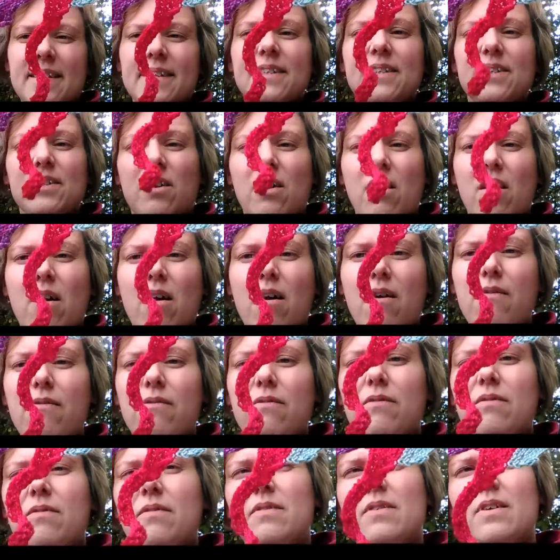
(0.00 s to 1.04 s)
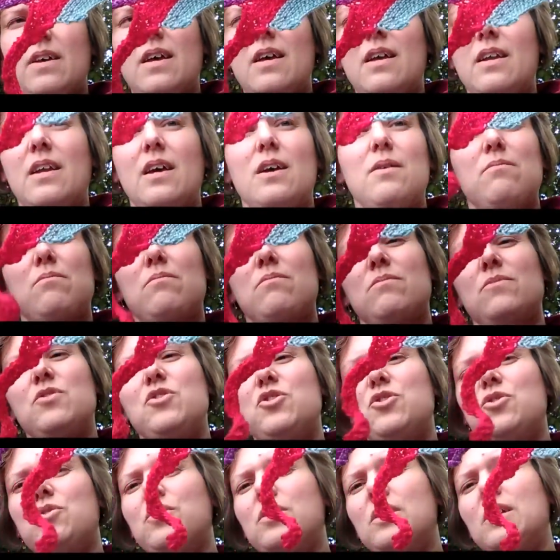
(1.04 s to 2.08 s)
a scarf, and I'm
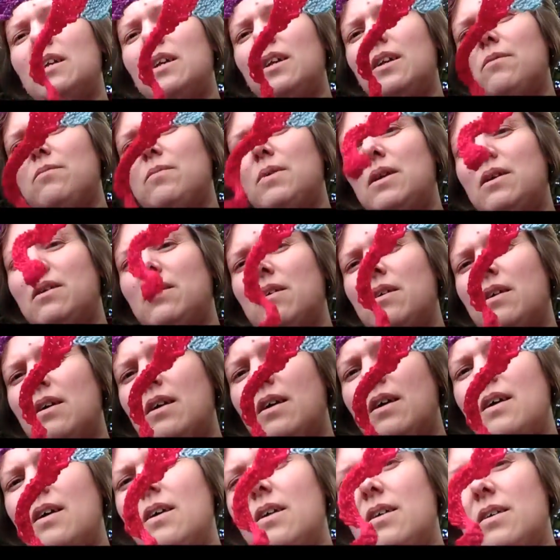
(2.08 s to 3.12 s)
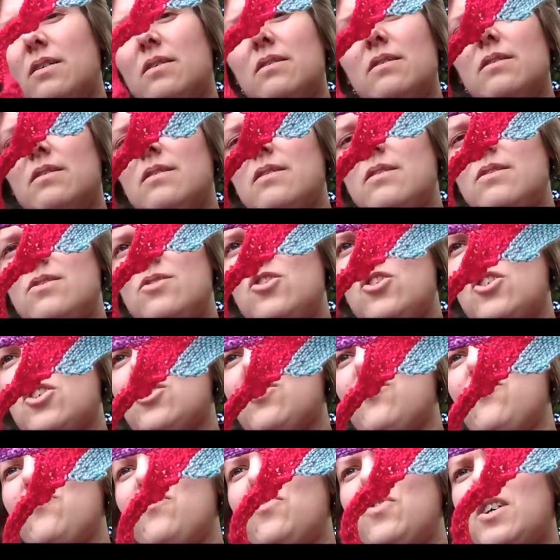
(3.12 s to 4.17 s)
sure it'll be
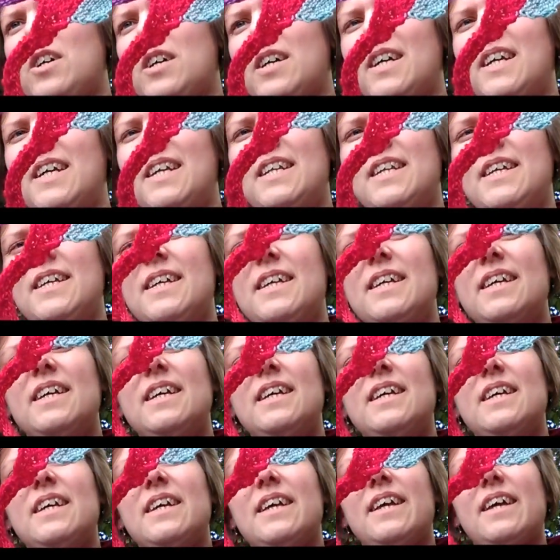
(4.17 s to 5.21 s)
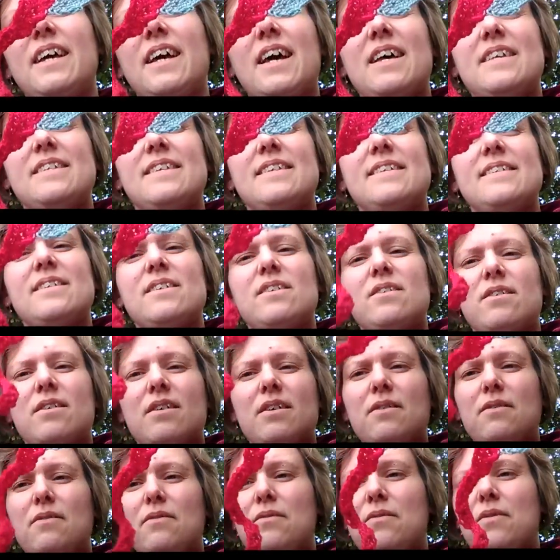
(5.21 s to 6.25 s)
just fine as a
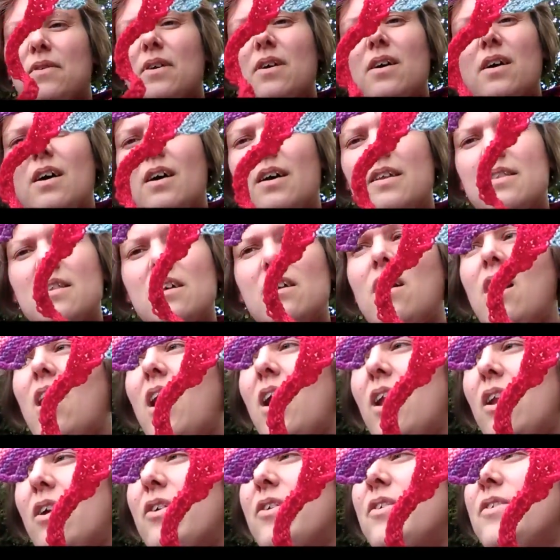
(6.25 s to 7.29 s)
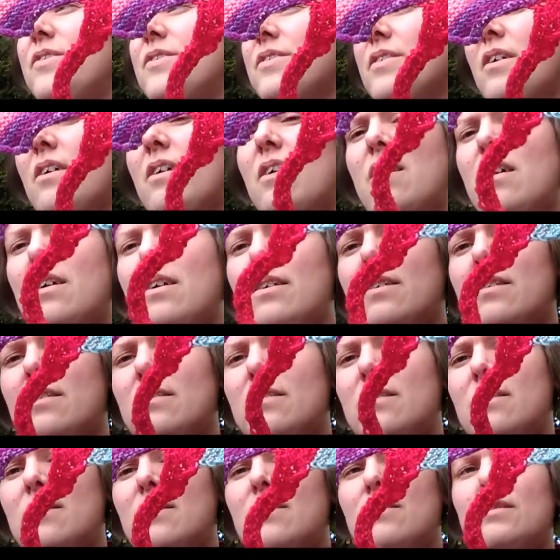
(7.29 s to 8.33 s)
scarf. Uh, the colors are,
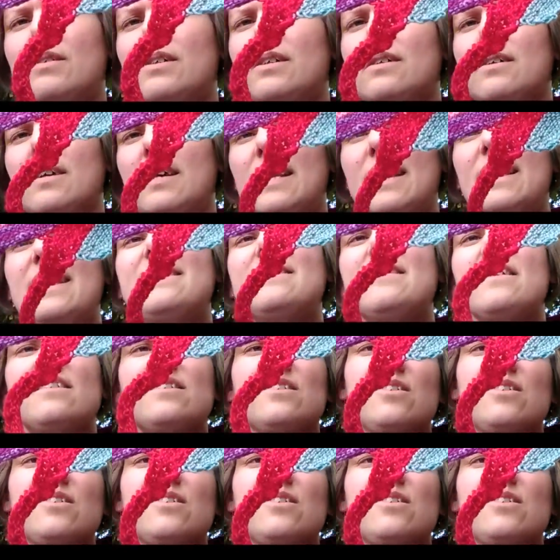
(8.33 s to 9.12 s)
uh, it is a